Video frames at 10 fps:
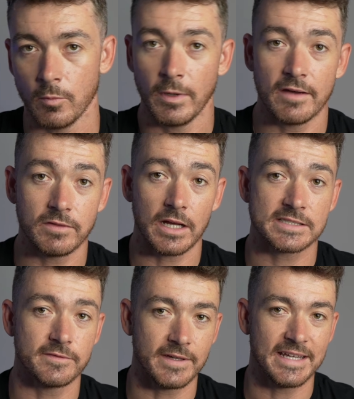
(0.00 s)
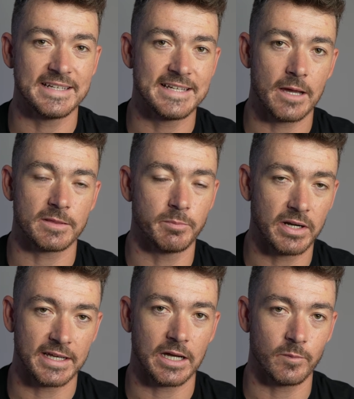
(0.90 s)
We have lots of in-depth
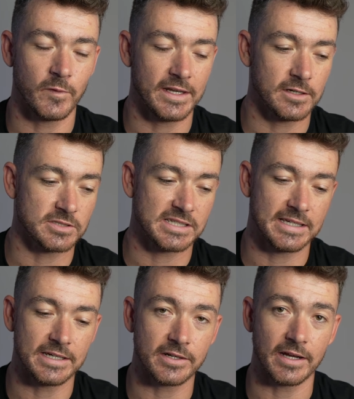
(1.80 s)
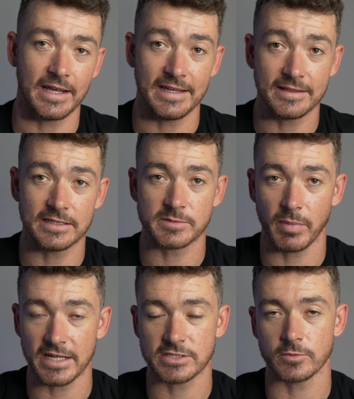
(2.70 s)
bunny hop videos here in this
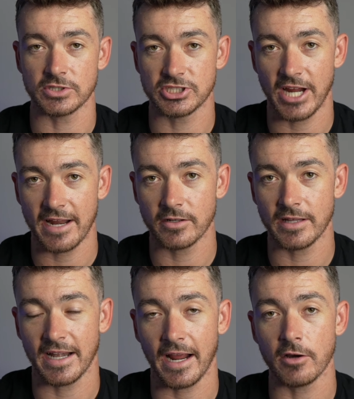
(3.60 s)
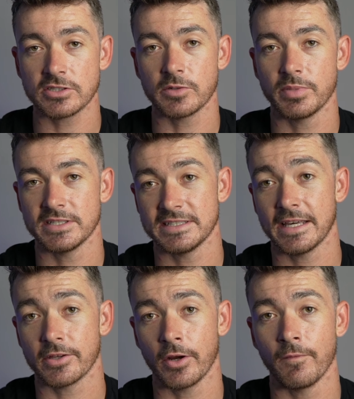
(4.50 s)
bike school channel, and I also put
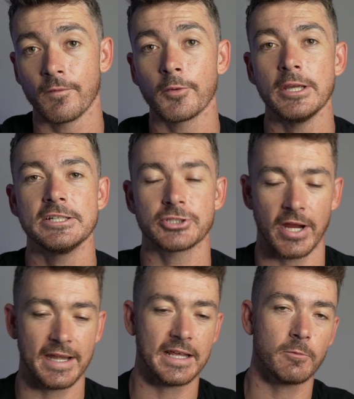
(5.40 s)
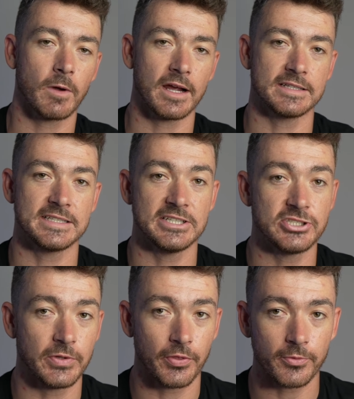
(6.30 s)
together a free training where I teach
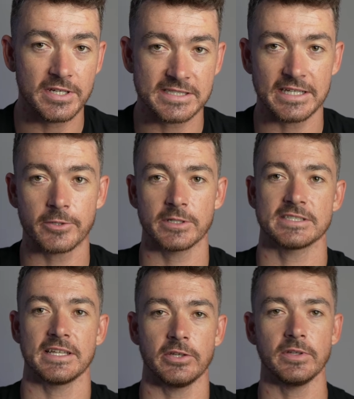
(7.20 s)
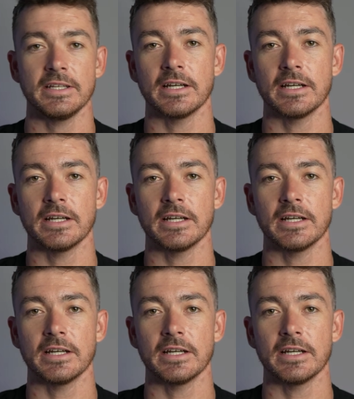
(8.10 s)
you 3 secrets that you need